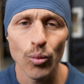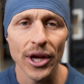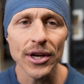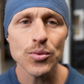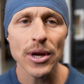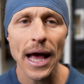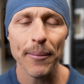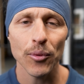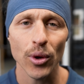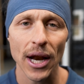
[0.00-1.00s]
Here's what
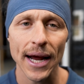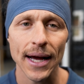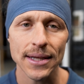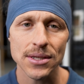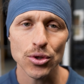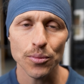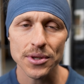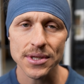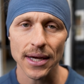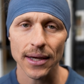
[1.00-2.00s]
happened when I got super
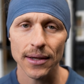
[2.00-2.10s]
sick.